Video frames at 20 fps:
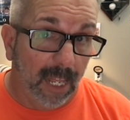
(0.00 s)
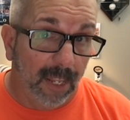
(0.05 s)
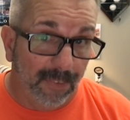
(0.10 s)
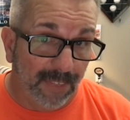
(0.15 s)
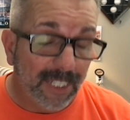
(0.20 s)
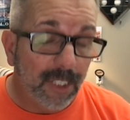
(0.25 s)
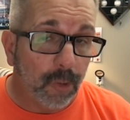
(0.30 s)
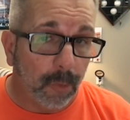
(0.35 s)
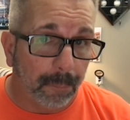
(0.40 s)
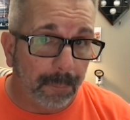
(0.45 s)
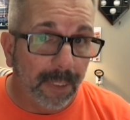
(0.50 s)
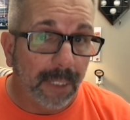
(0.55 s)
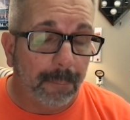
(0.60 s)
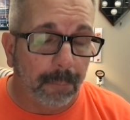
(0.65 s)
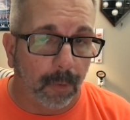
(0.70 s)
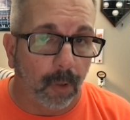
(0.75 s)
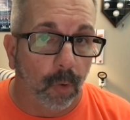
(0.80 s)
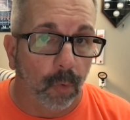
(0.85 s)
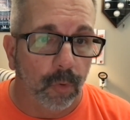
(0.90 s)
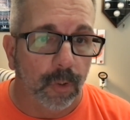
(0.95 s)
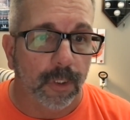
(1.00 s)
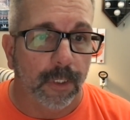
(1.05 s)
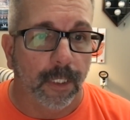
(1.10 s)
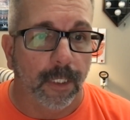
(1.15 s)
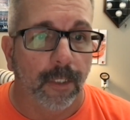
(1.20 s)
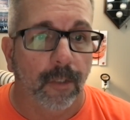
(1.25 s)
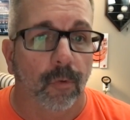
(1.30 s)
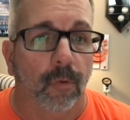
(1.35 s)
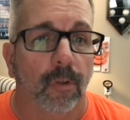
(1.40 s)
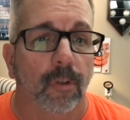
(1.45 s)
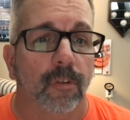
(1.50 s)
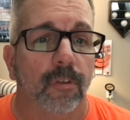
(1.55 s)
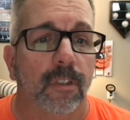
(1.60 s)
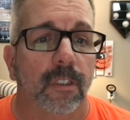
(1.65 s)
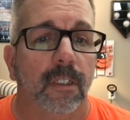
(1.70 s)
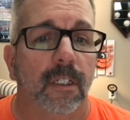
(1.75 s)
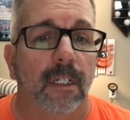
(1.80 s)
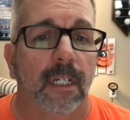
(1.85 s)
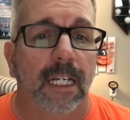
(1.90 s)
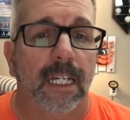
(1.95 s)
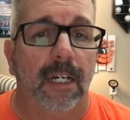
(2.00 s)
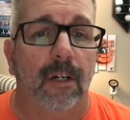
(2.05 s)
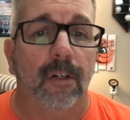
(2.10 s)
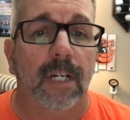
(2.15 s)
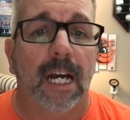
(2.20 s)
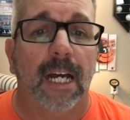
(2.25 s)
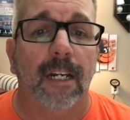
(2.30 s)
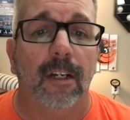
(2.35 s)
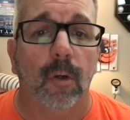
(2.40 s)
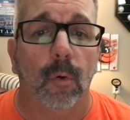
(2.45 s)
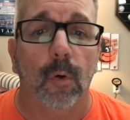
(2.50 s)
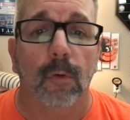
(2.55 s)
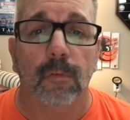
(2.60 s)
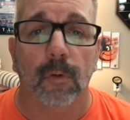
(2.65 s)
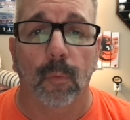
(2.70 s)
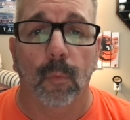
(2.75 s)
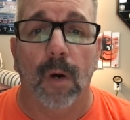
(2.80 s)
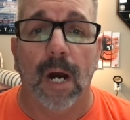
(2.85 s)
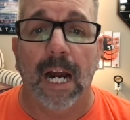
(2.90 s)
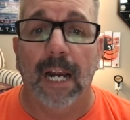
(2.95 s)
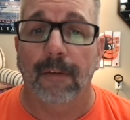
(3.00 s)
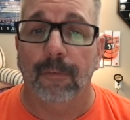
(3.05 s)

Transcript: these are big blows to the Orioles, and I'll kind of go over why.